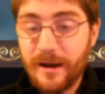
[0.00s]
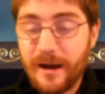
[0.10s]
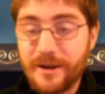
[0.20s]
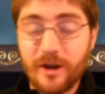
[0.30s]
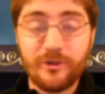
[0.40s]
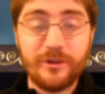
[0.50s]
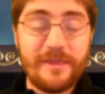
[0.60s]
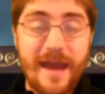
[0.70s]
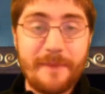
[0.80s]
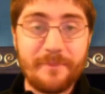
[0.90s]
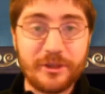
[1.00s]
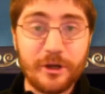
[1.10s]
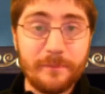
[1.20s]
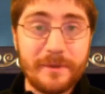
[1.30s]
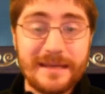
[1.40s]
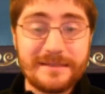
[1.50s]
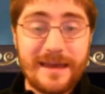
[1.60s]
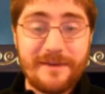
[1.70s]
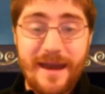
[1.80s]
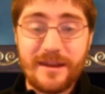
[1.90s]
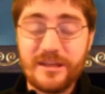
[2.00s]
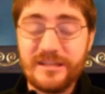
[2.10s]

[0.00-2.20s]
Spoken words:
Not only that, but the Europeans have had